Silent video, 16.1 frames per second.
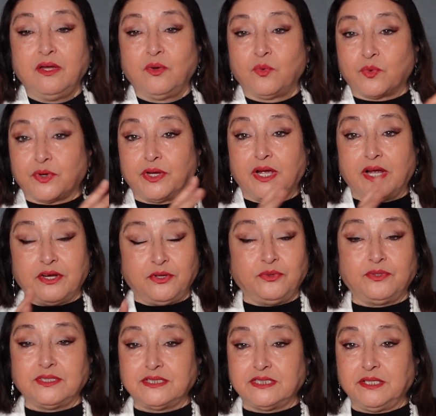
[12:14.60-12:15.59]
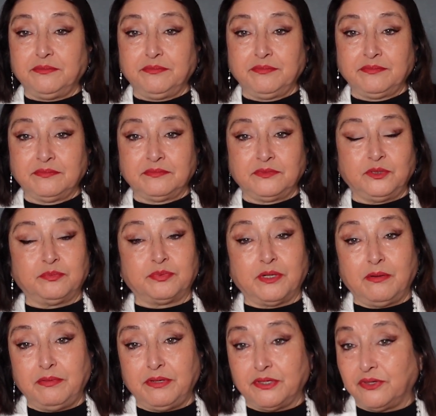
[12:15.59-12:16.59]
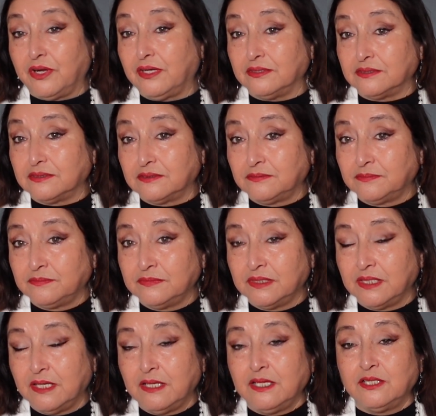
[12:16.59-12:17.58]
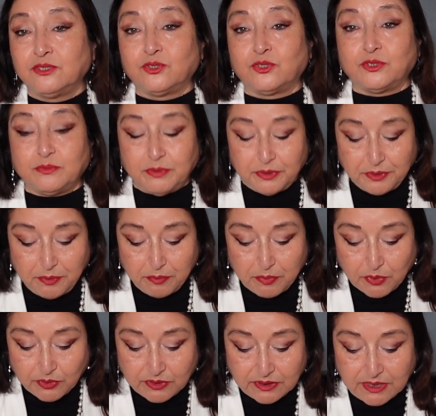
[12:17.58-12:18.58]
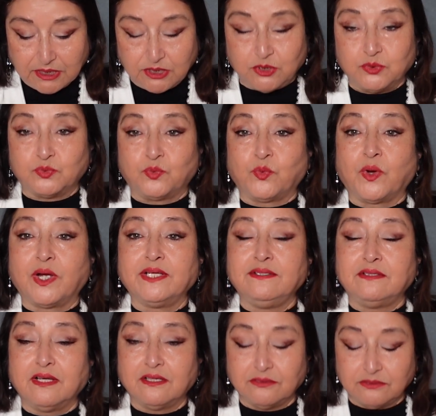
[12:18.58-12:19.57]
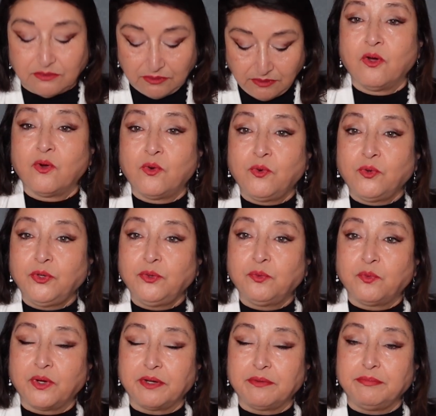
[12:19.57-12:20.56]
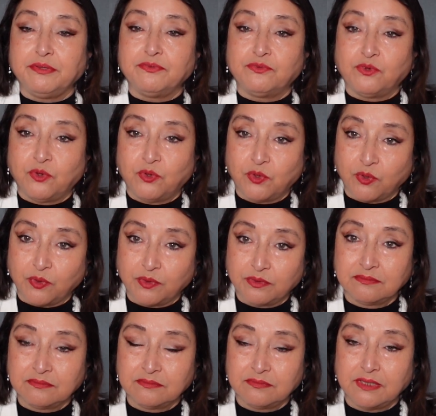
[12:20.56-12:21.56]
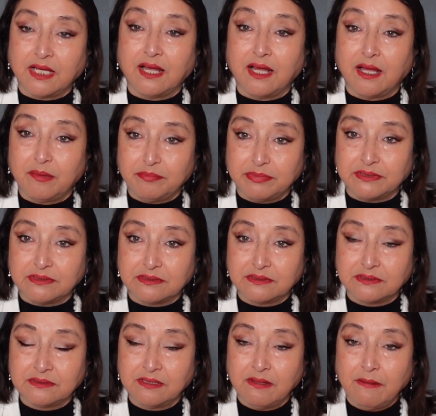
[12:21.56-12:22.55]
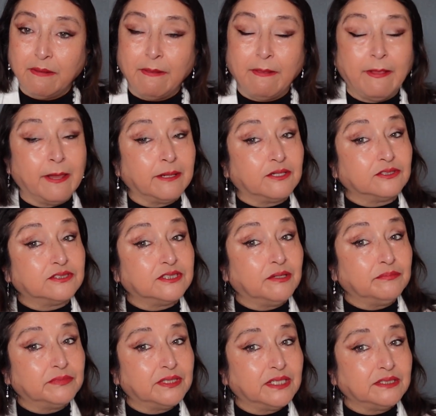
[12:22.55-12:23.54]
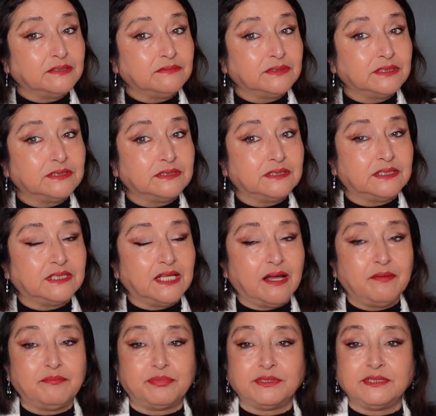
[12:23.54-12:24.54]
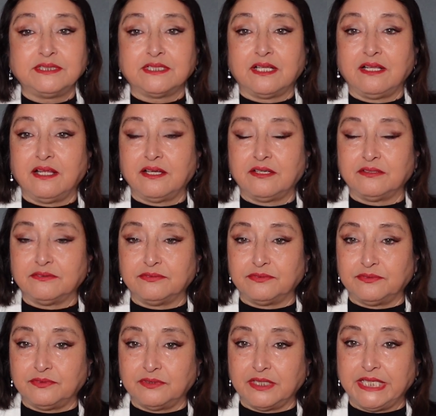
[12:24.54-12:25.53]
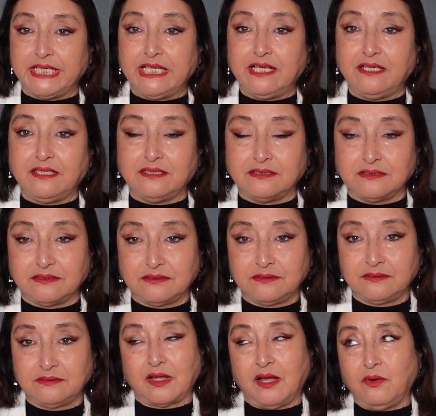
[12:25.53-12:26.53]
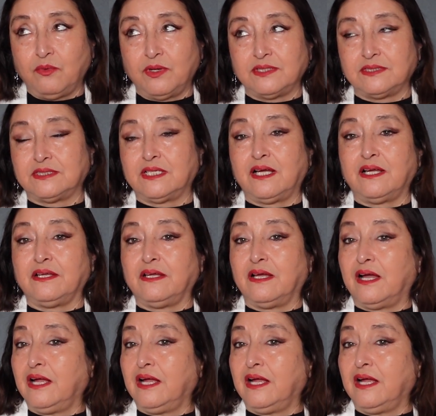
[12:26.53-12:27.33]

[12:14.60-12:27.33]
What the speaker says: Are you the same? You probably are not. So it's very important that you write down who you were before that happened. Because sometimes that brings a lot of healing. How was I?